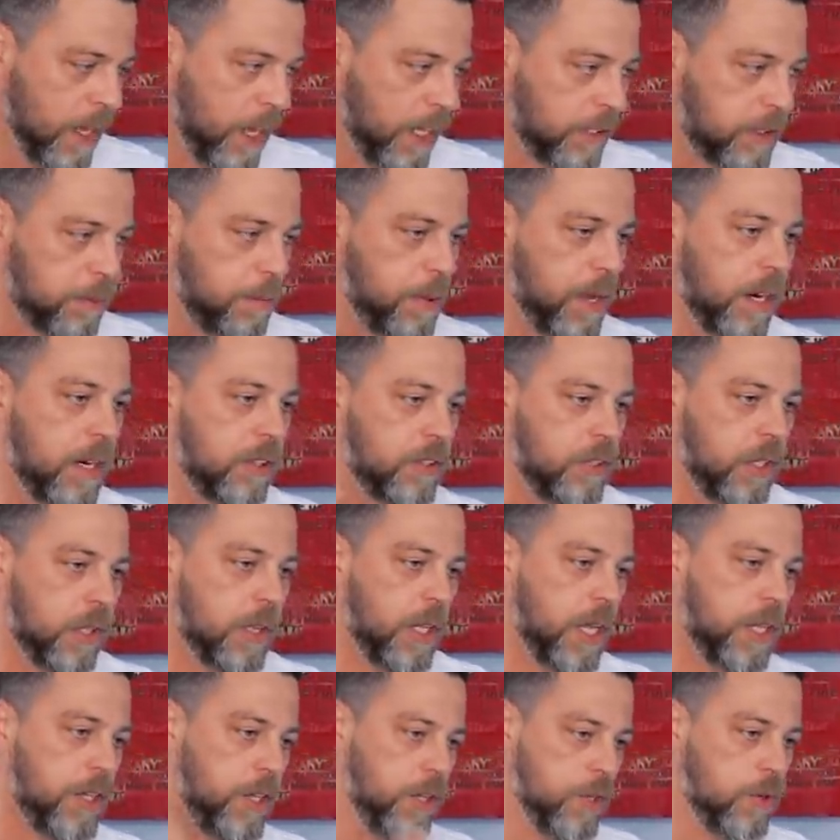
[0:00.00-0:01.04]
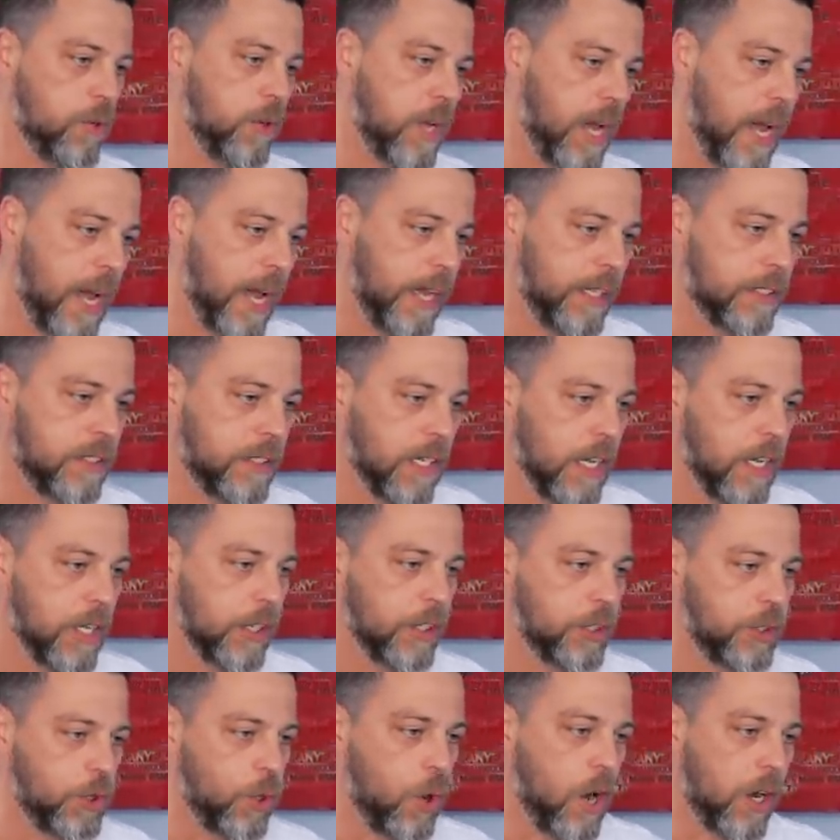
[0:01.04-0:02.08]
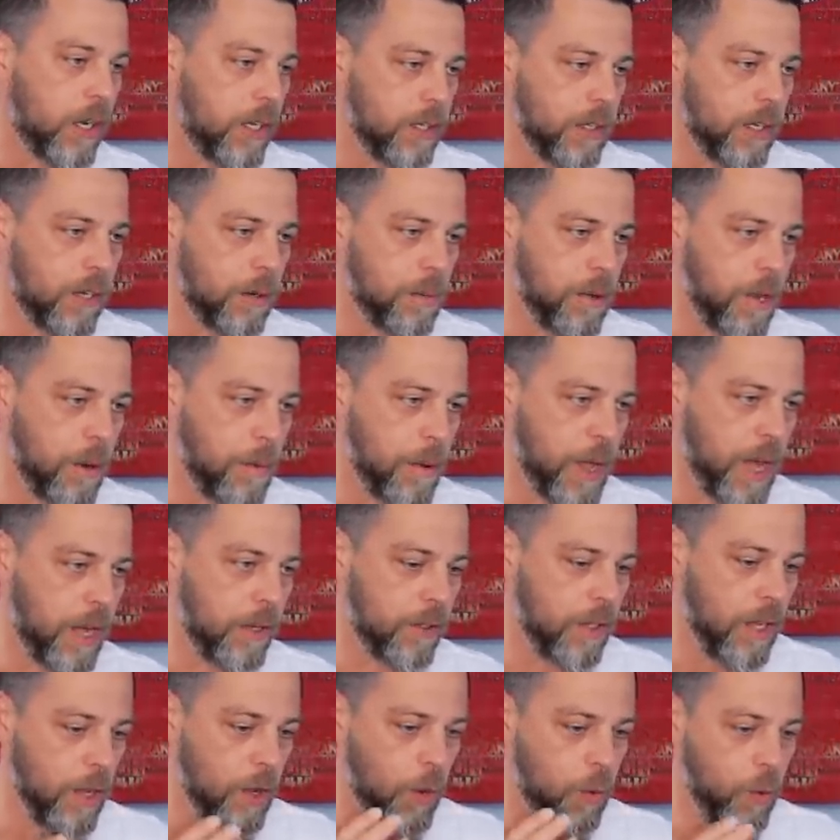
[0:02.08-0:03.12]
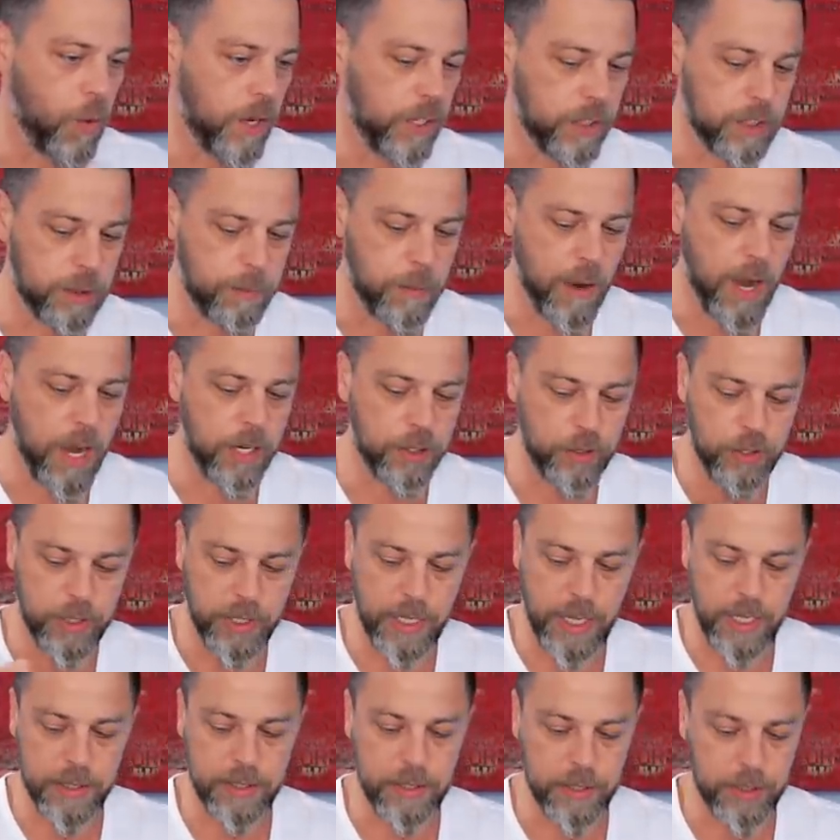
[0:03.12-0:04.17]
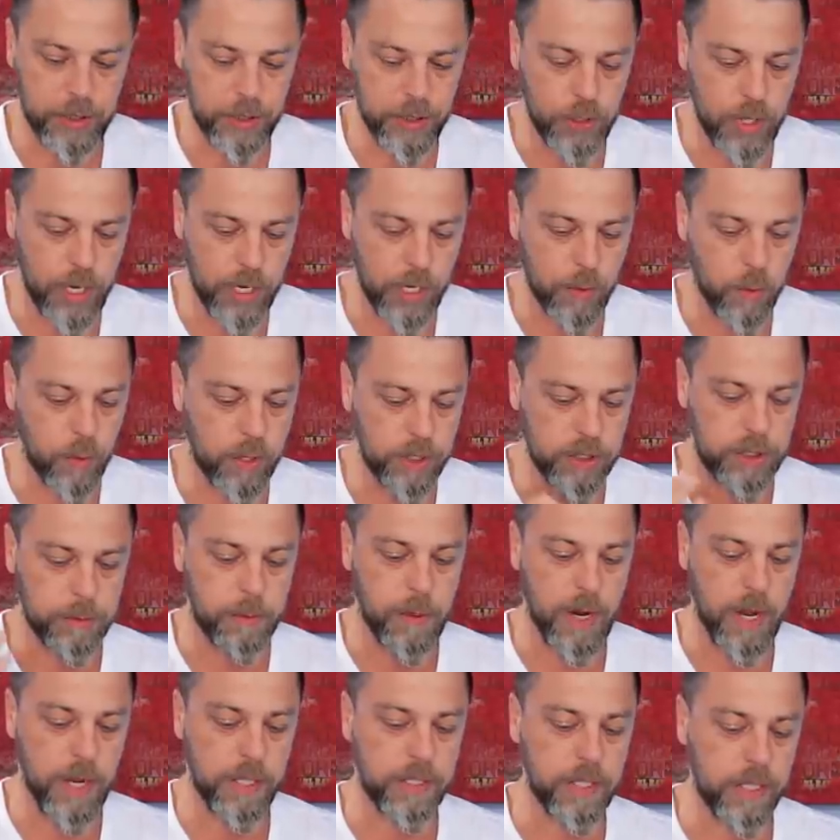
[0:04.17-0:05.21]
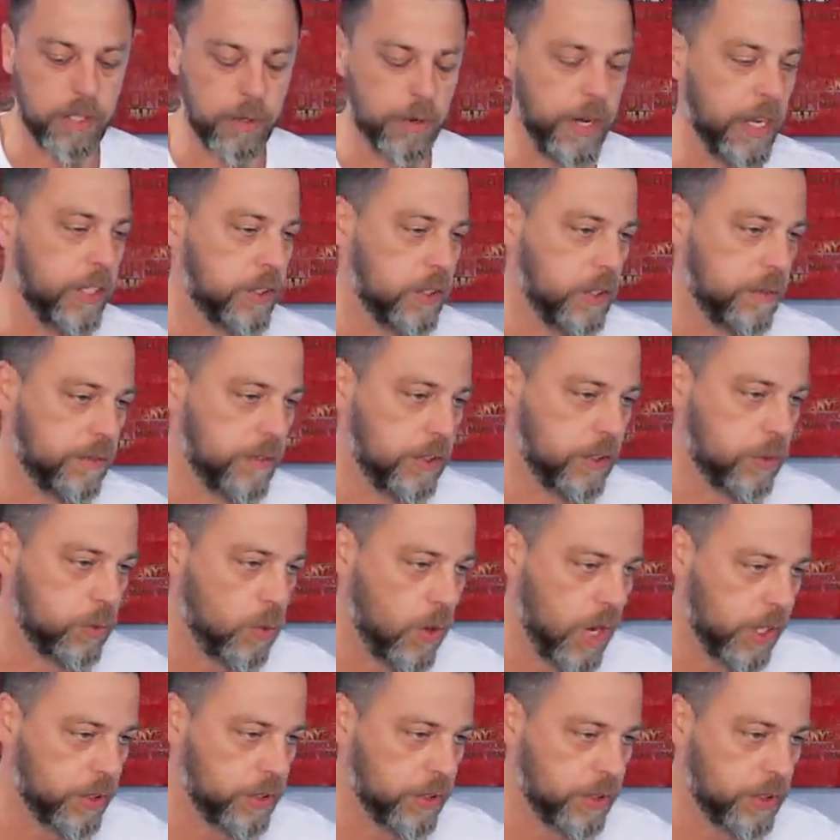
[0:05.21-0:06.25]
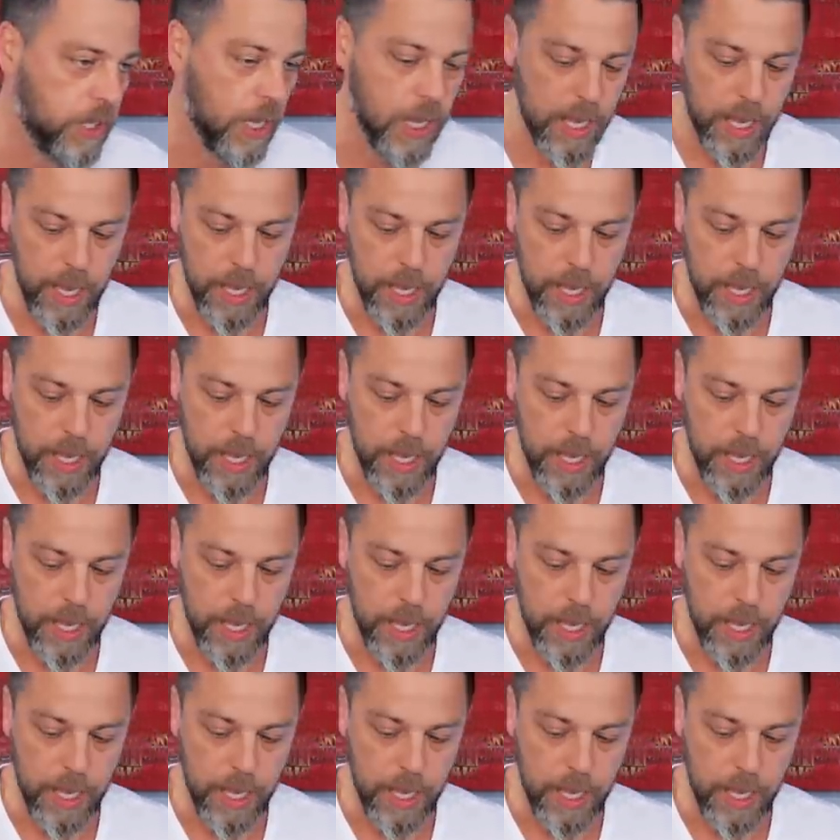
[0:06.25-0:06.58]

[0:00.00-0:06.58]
it's better to let you guys talk a little bit about what inspired you to get this started, what inspired the creation of these watches,